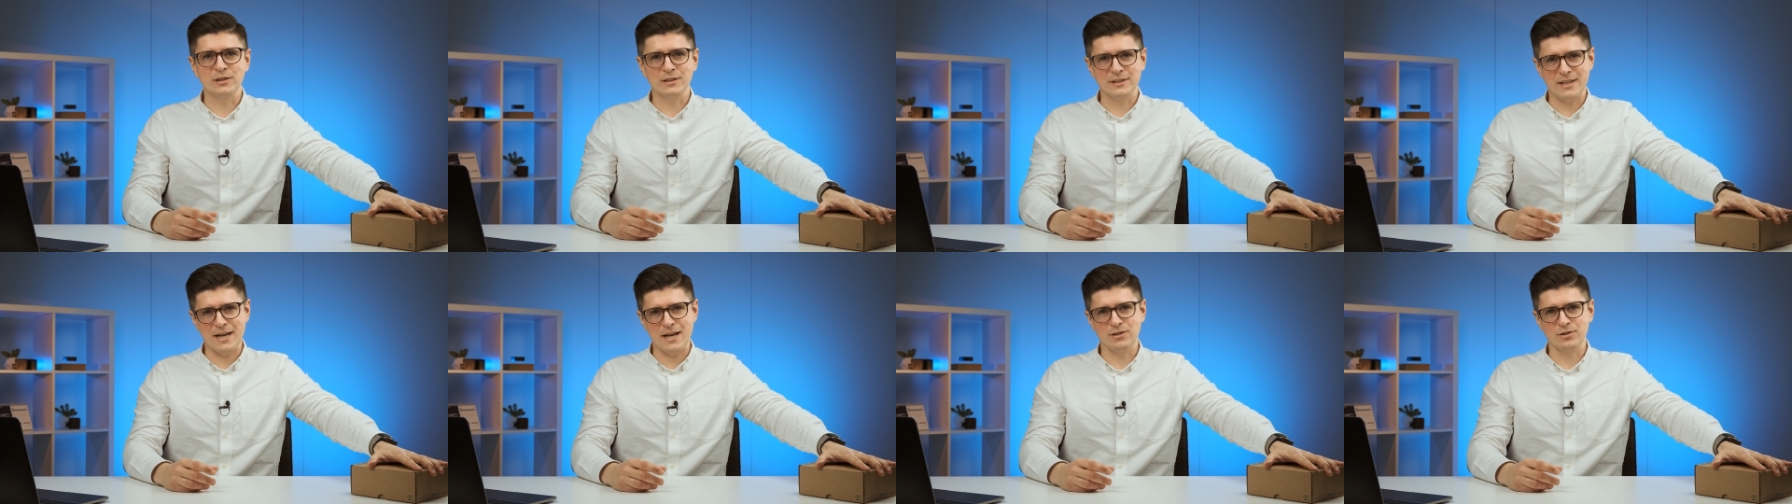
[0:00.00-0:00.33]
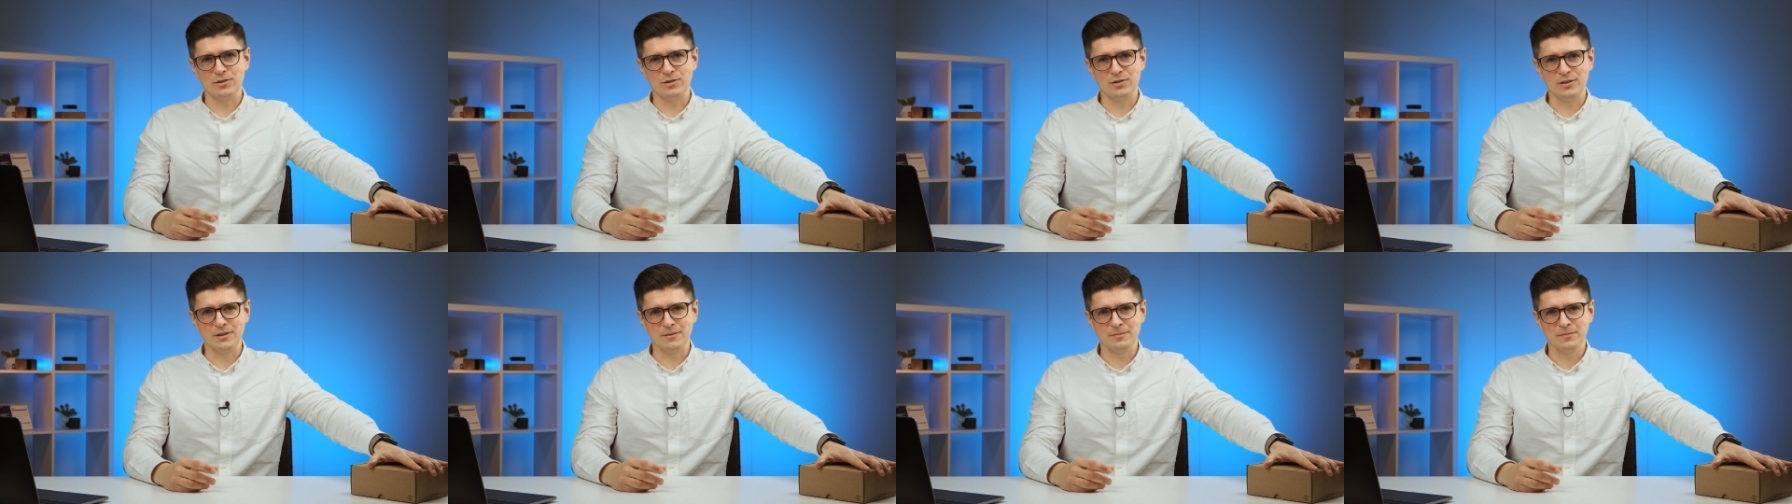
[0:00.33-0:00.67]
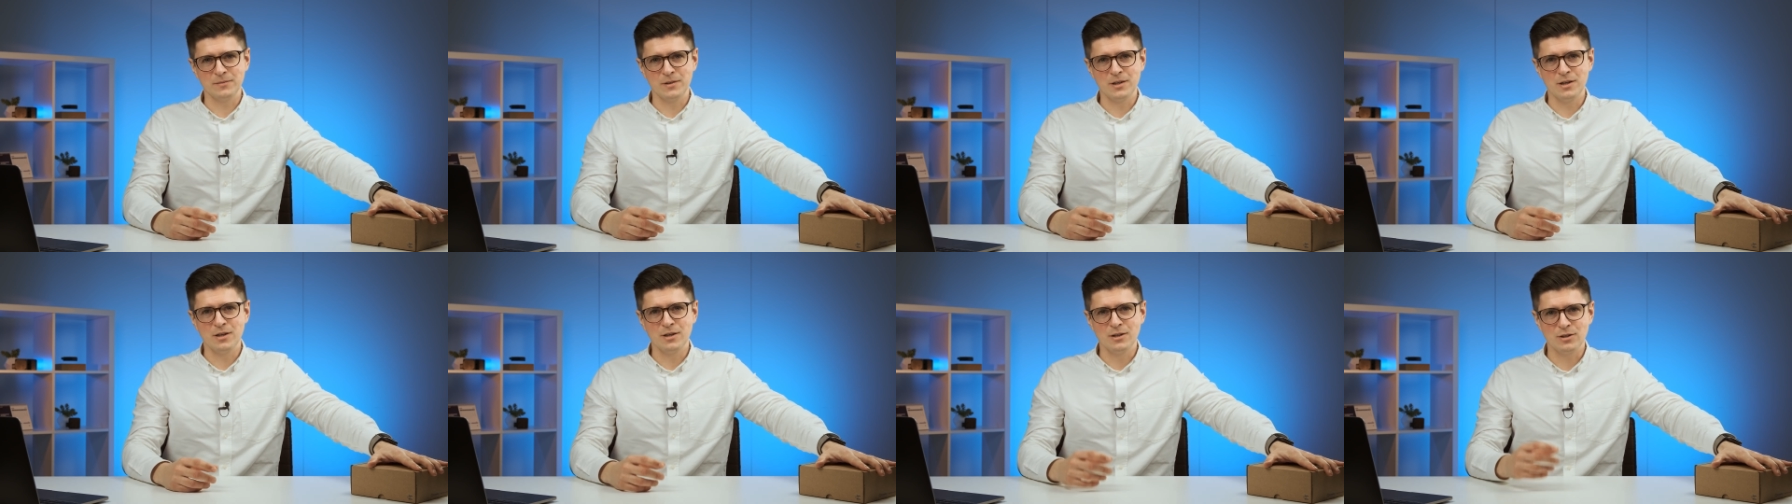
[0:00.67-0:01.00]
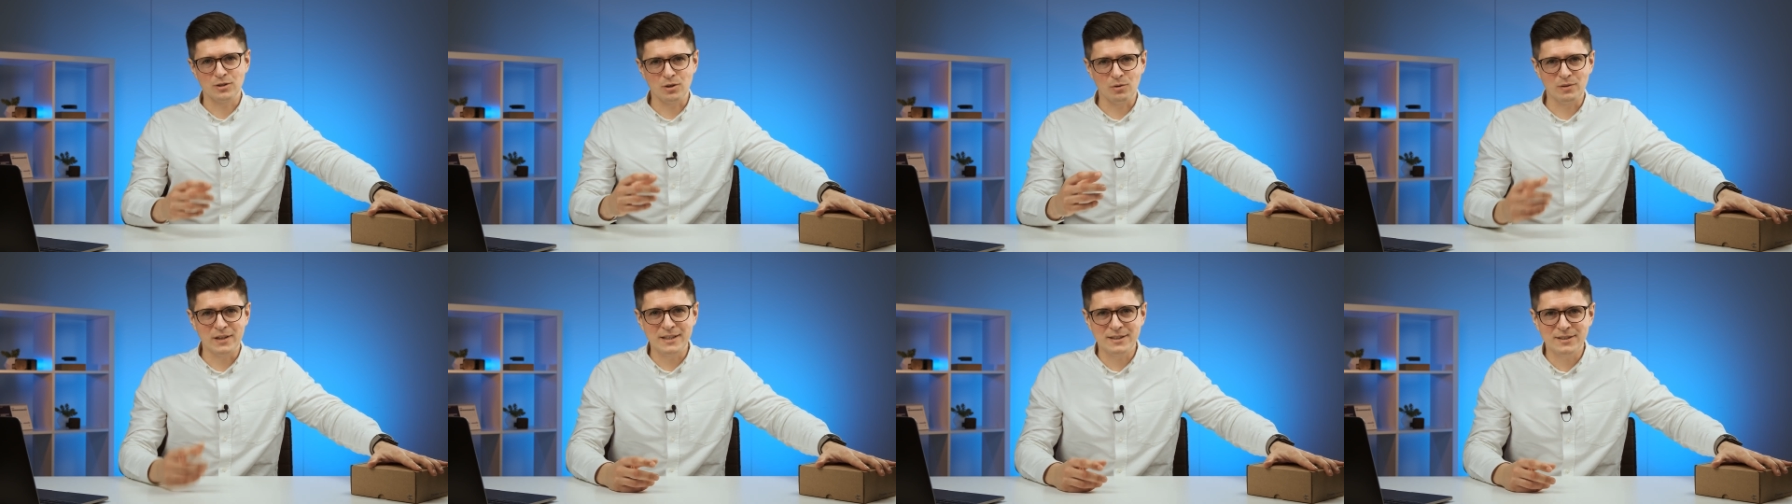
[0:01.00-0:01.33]
category.
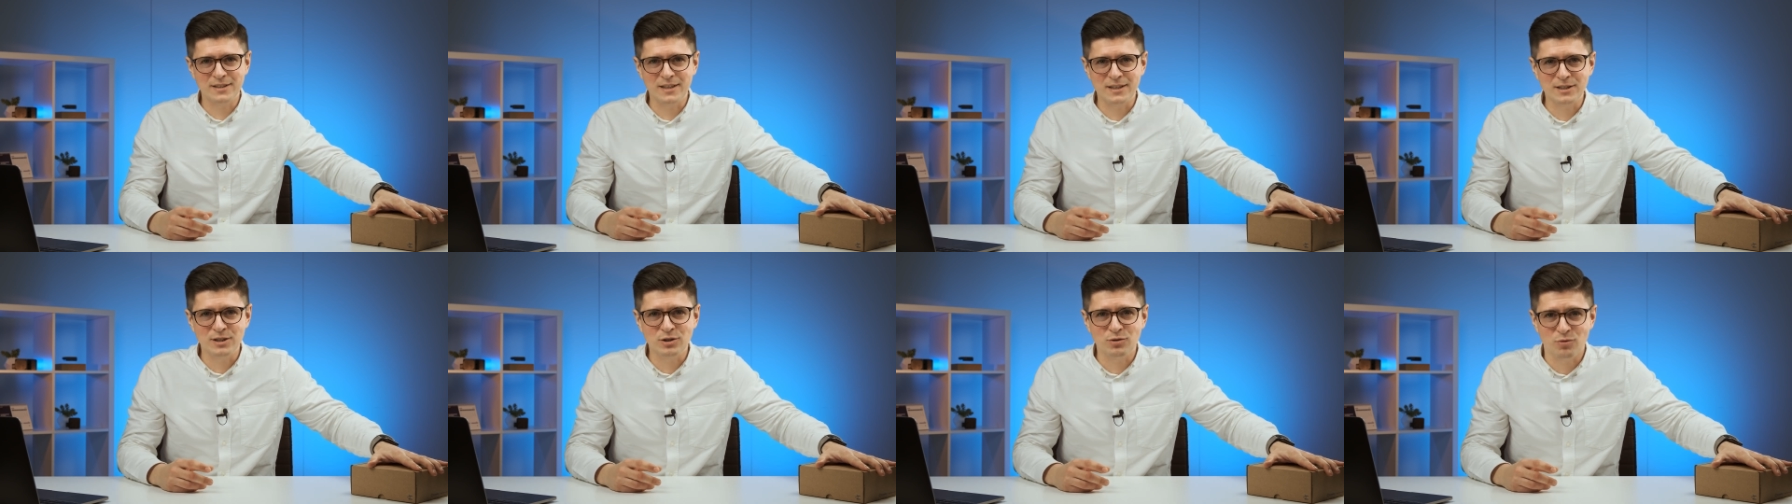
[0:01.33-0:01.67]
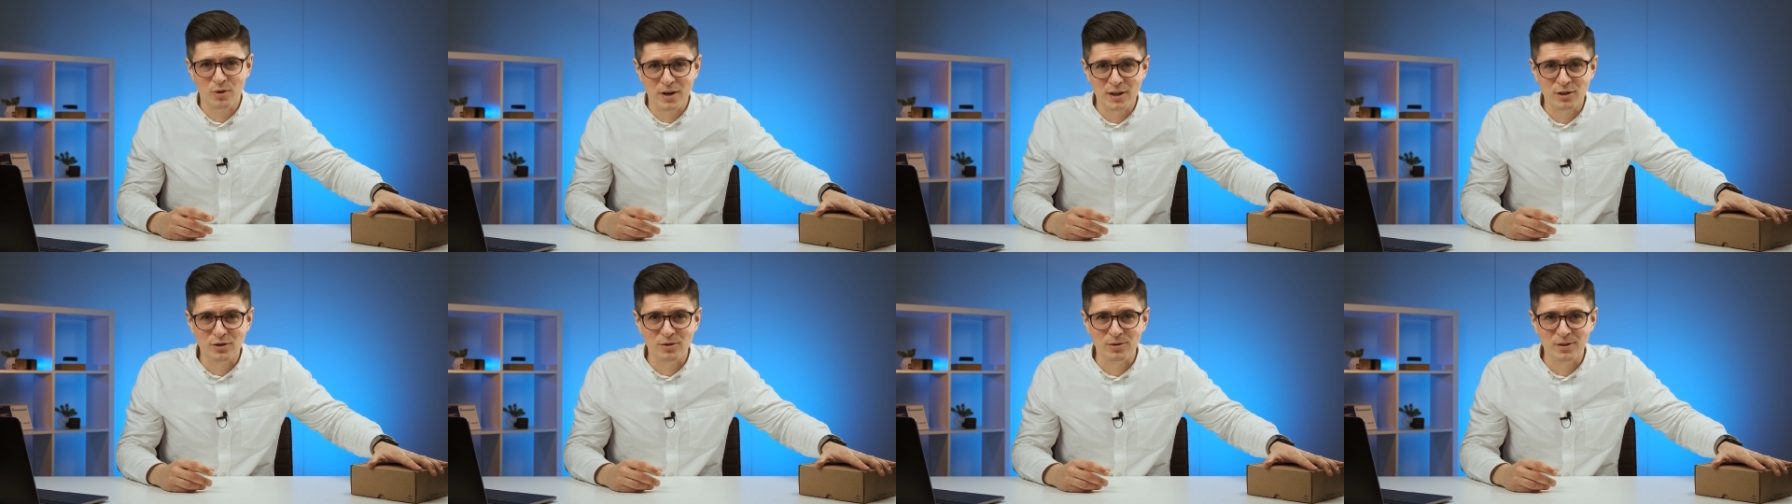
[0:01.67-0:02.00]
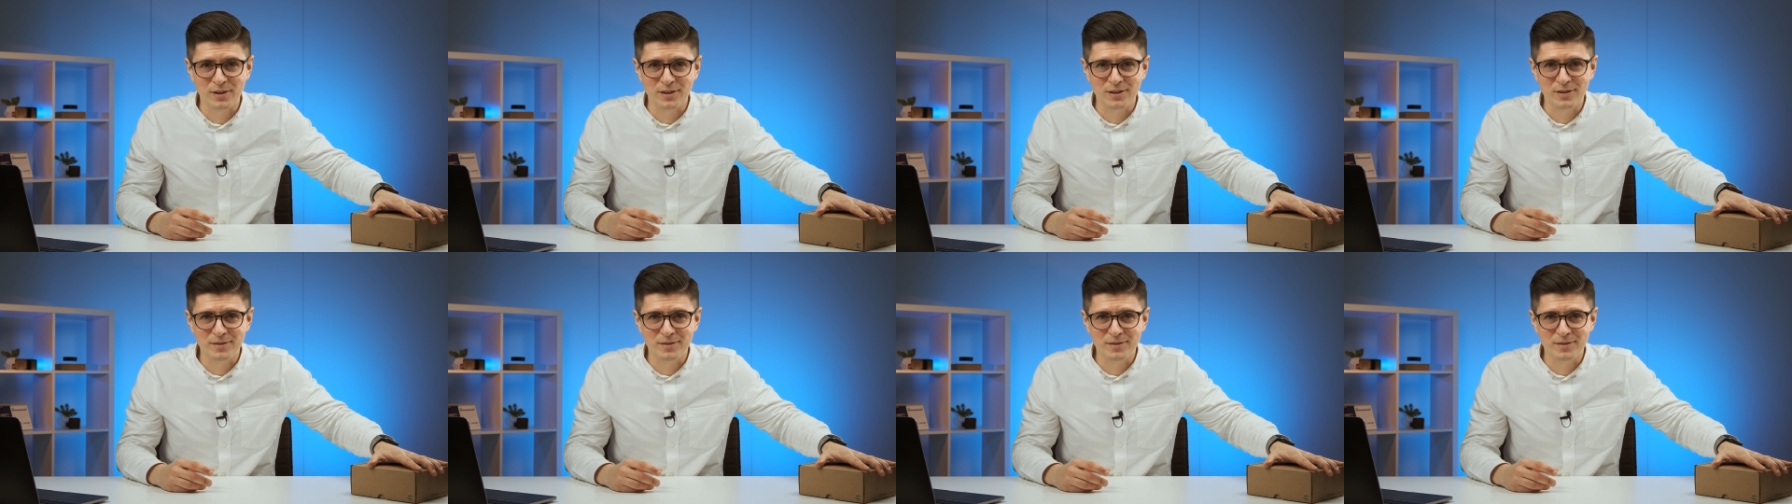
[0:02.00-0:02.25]
So let's get straight to it.